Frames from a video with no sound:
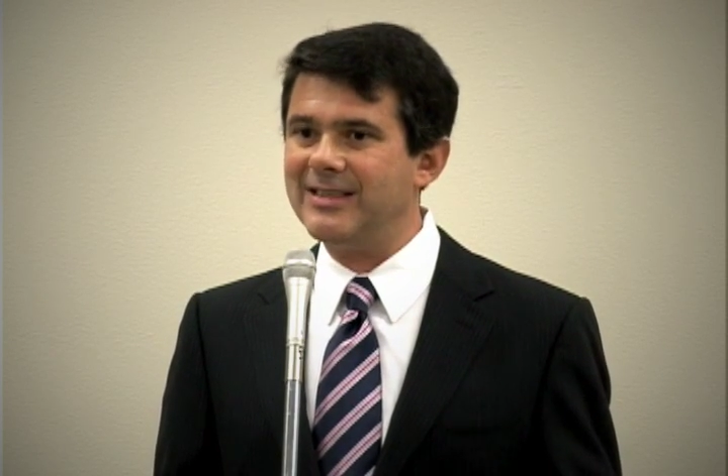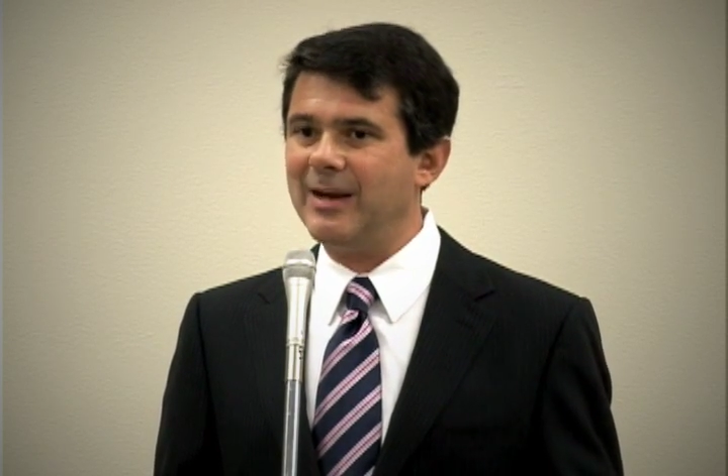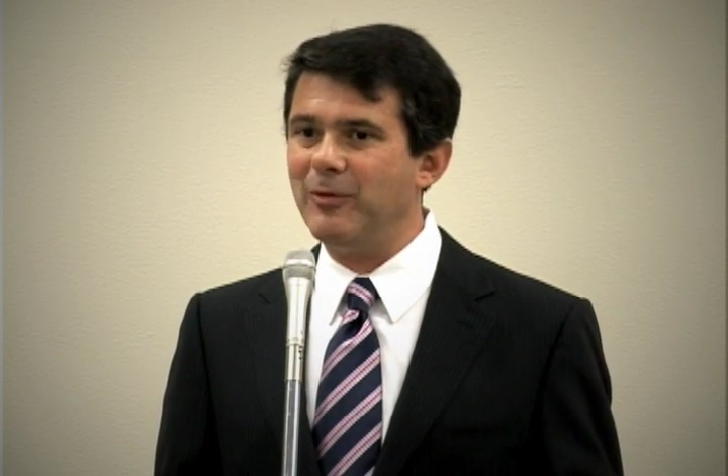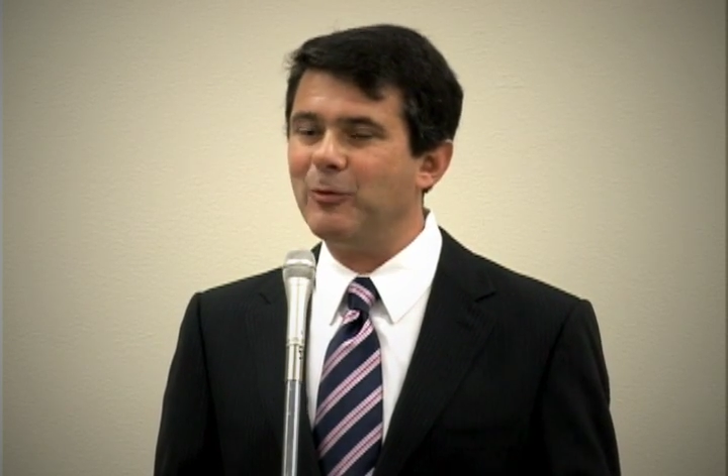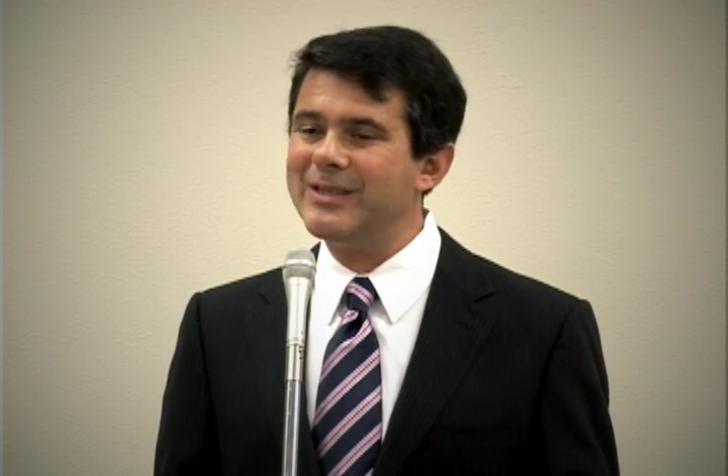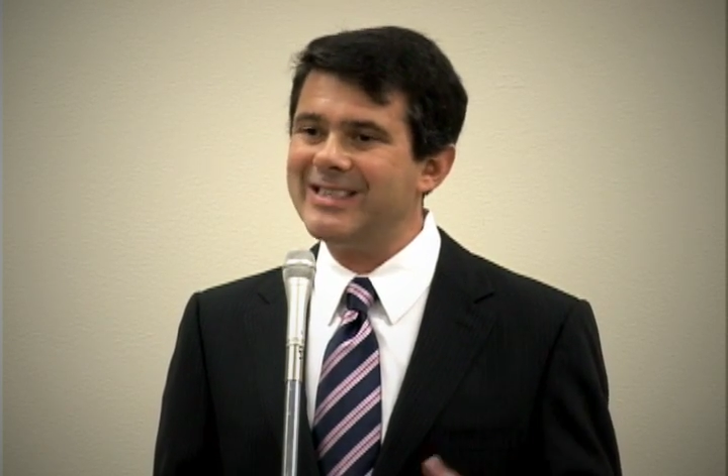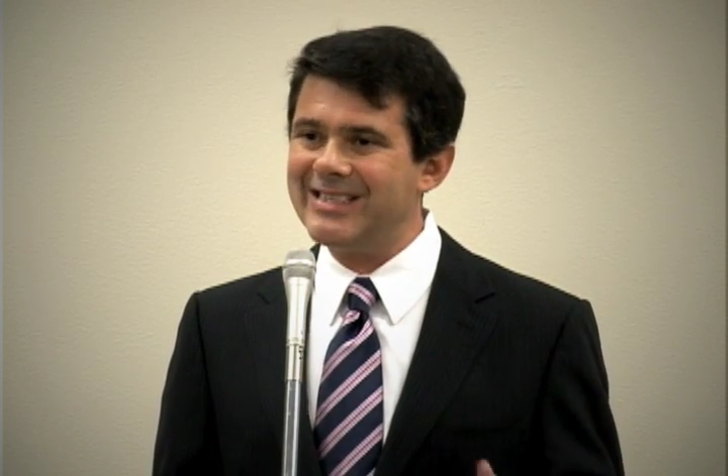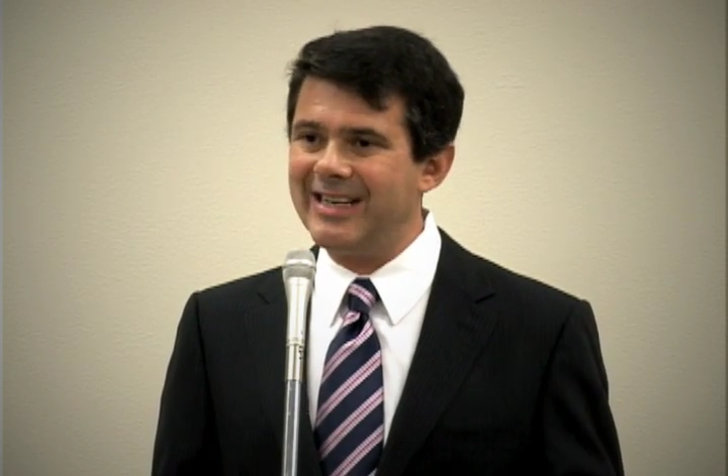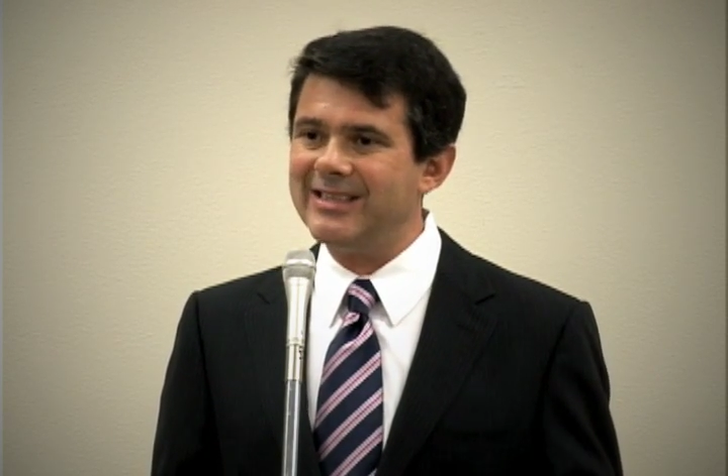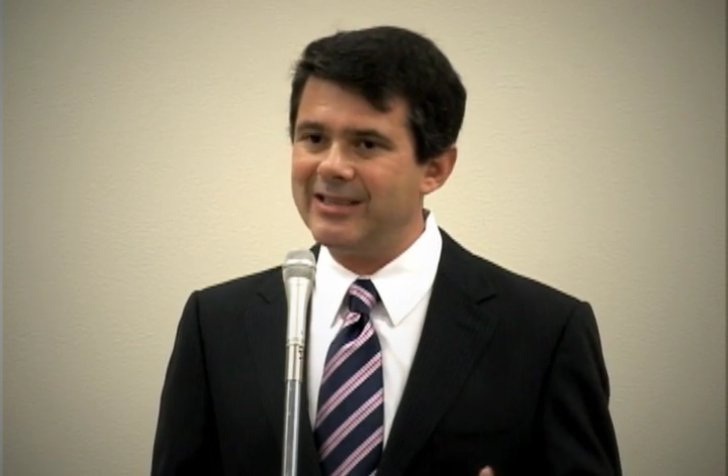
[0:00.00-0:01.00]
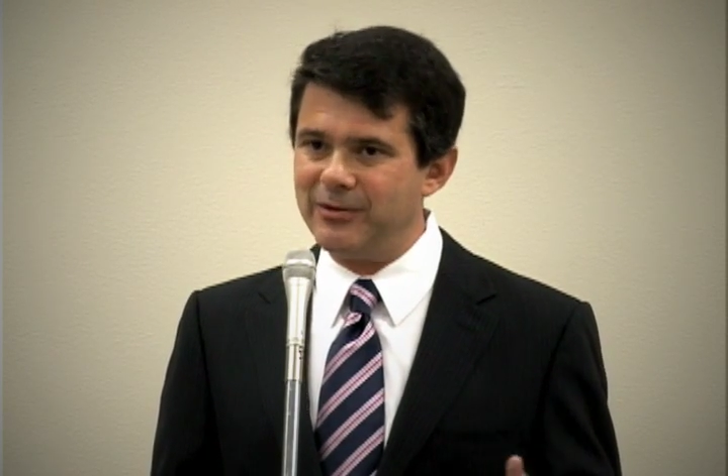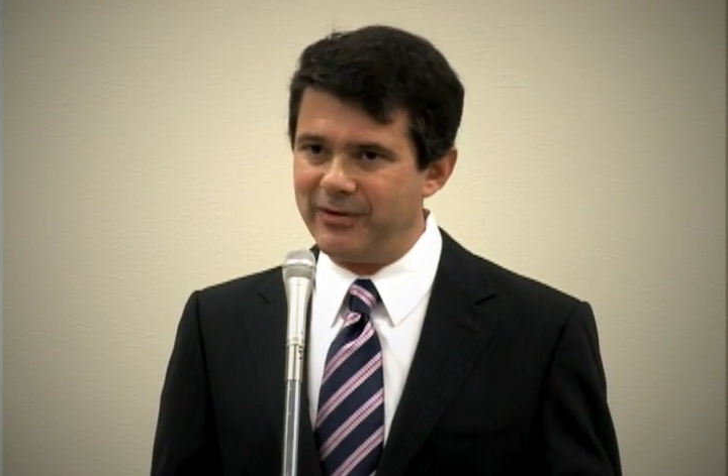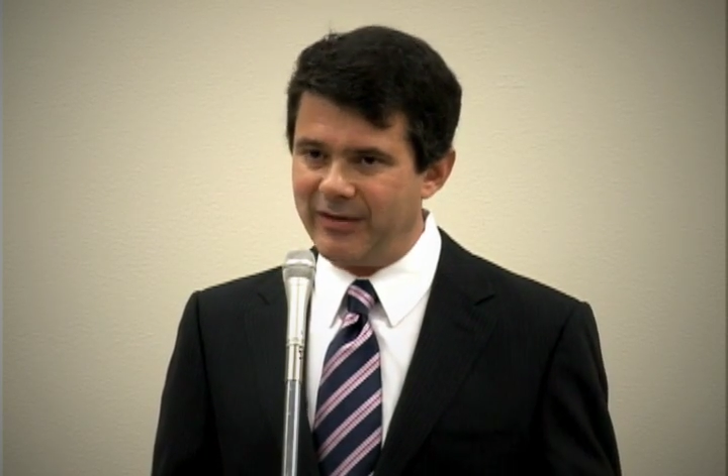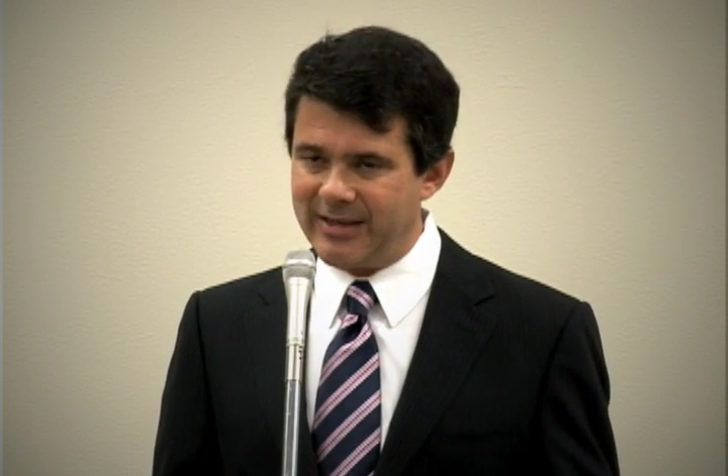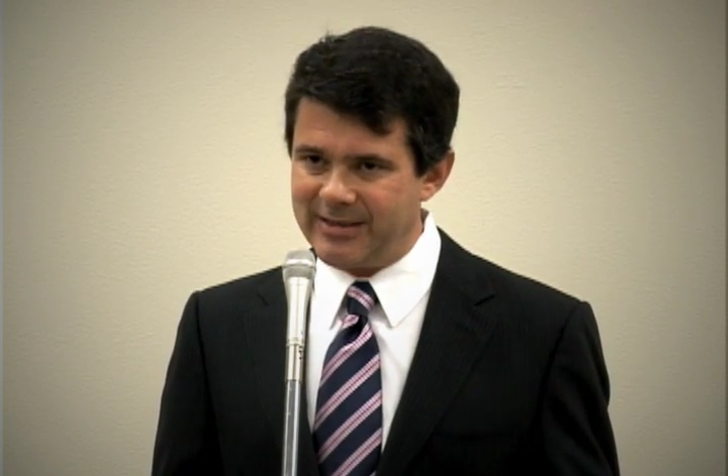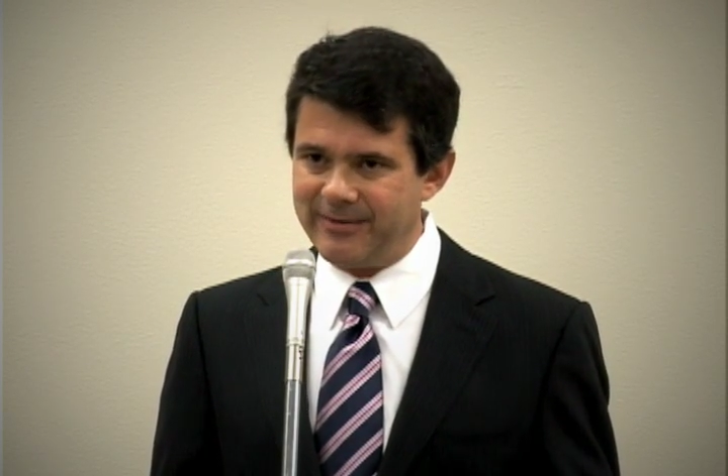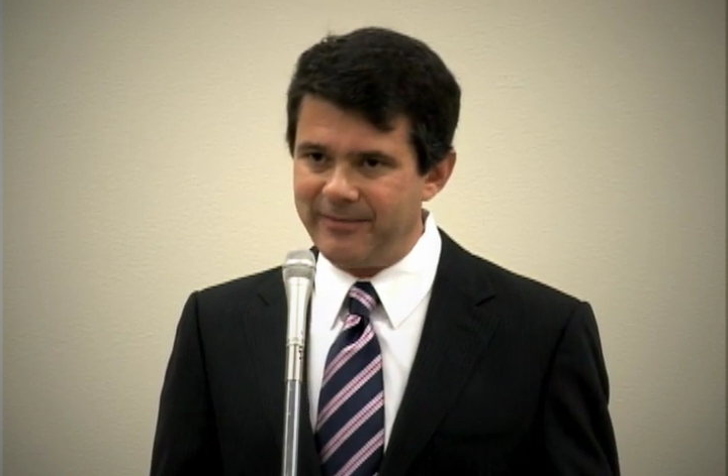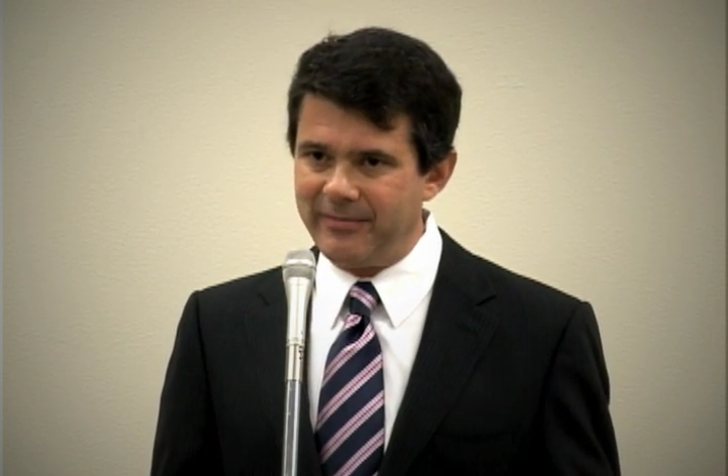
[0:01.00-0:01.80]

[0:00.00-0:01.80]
someone was incented to invest?